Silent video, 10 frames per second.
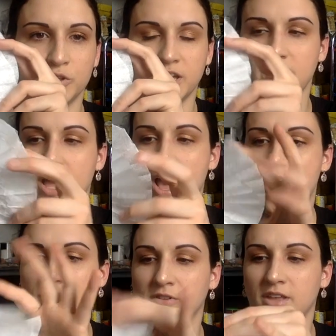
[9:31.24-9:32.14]
fold it in
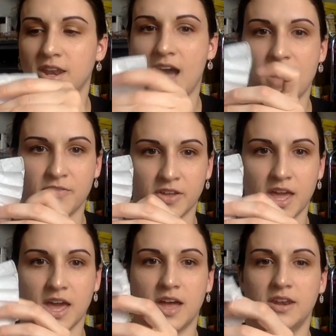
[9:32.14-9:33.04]
half, and then half
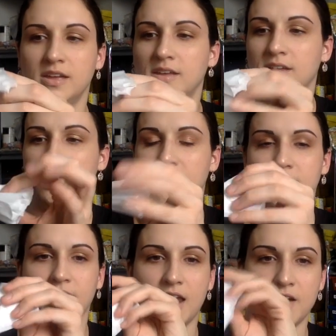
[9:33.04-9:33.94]
again,
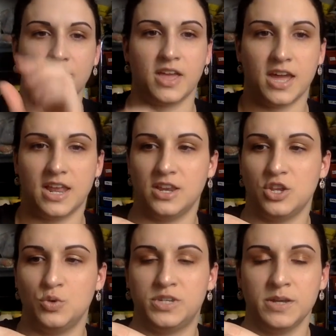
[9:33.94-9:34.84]
and then half again. And
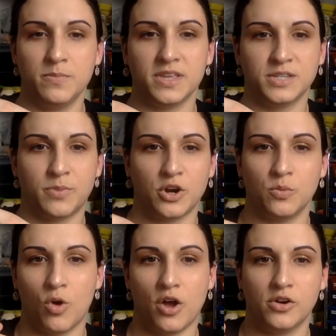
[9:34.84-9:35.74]
then you dip this part
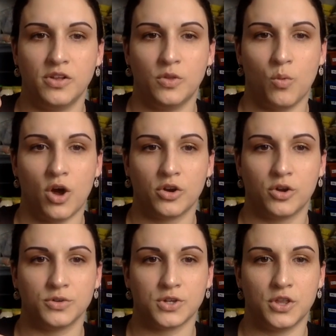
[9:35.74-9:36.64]
in water, and the water
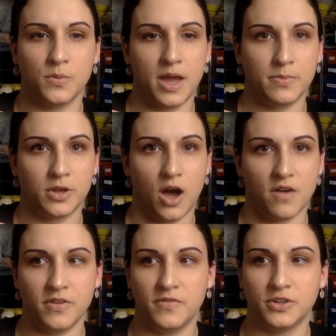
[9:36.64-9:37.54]
goes all the way up the
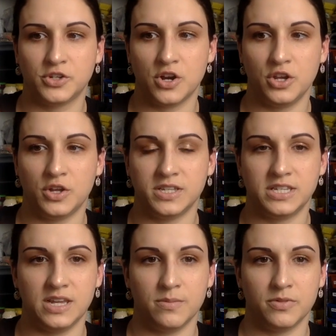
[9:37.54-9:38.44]
coffee filter, and you can
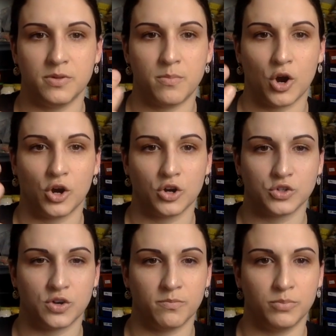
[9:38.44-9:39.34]
see it, the marker
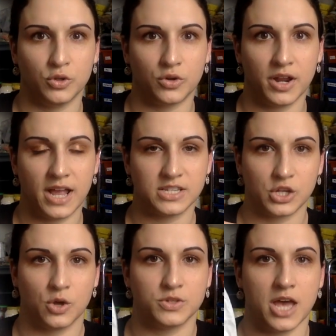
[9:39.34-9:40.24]
sort of blurring as
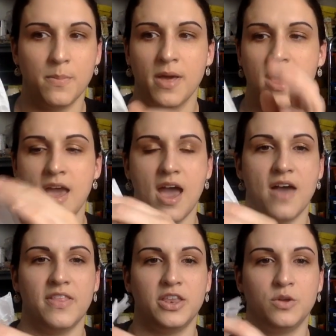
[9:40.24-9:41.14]
it goes up.
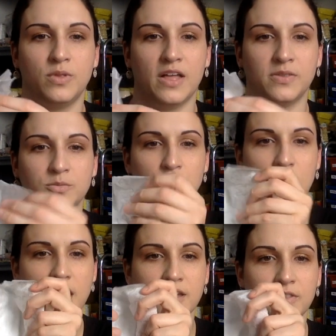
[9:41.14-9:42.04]
And then you let them
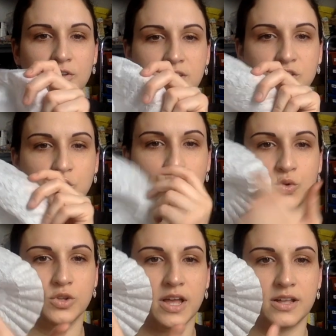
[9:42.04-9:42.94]
dry, and they're these
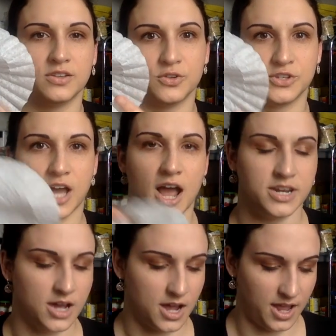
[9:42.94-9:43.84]
cool, like, little
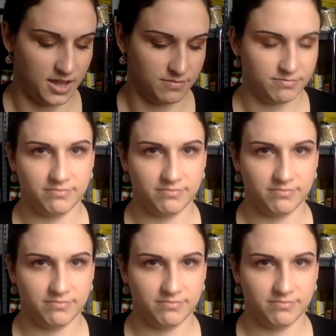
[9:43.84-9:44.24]
tie-dye